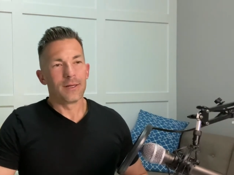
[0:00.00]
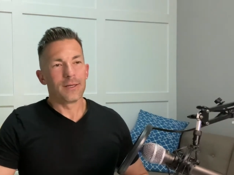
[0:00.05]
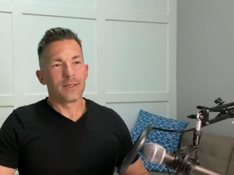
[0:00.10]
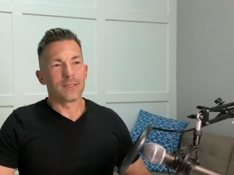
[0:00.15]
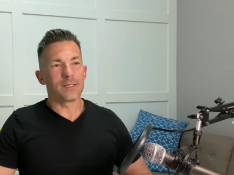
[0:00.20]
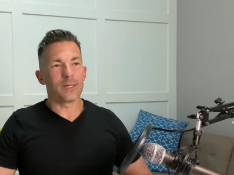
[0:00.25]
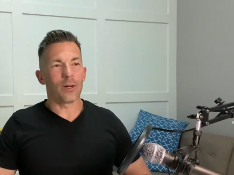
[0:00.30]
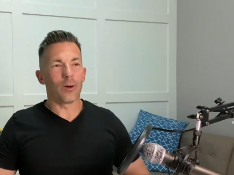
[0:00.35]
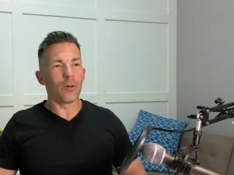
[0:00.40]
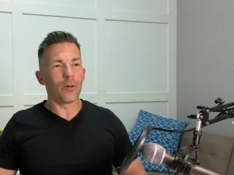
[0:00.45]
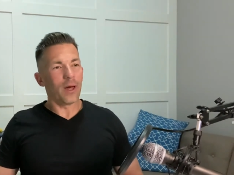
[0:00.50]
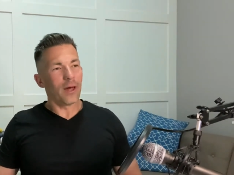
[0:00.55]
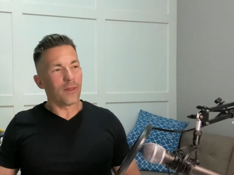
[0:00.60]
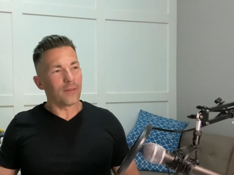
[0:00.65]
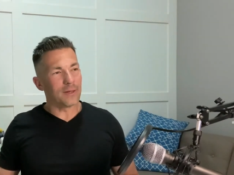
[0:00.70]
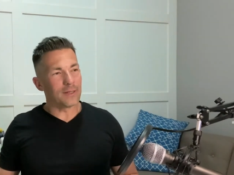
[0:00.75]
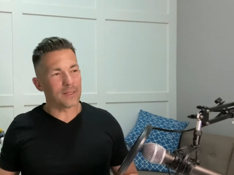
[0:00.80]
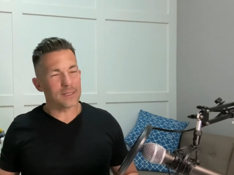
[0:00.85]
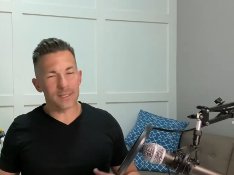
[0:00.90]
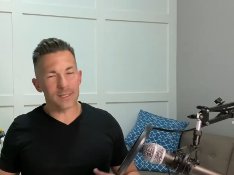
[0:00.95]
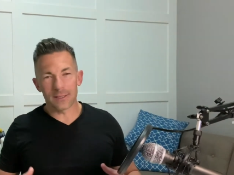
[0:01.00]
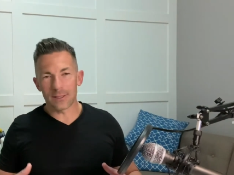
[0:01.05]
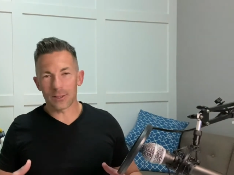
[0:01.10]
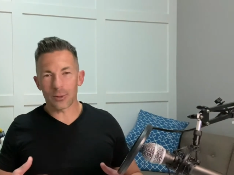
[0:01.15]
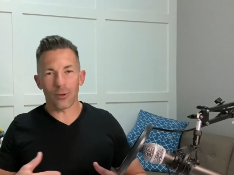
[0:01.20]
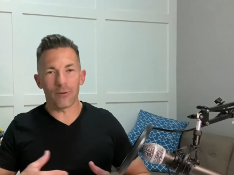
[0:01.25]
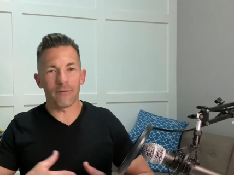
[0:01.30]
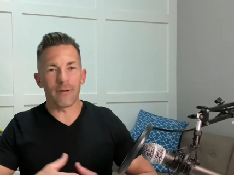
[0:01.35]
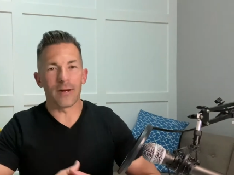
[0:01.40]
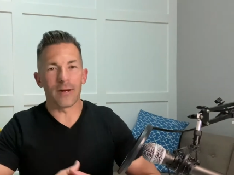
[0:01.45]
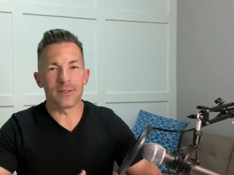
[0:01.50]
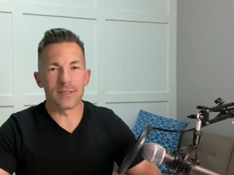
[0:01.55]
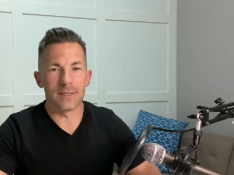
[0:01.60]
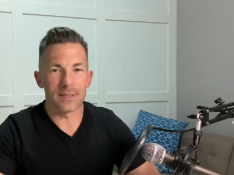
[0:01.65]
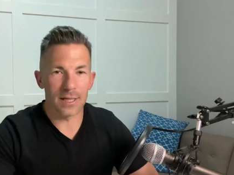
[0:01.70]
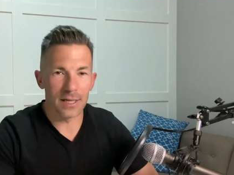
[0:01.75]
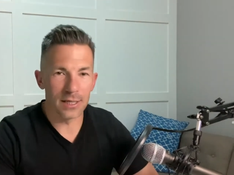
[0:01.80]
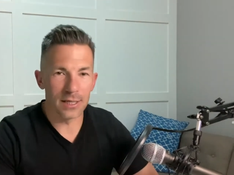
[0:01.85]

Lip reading: So this coronavirus is going to